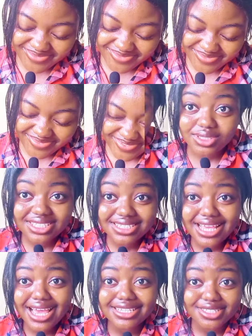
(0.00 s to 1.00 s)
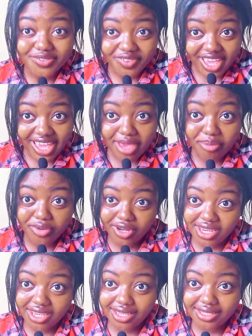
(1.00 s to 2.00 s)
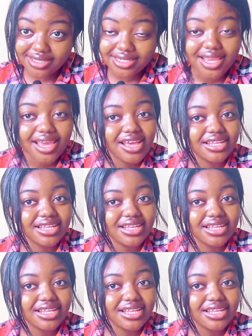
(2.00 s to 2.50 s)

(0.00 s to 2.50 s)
Now, the signs of hair breakage.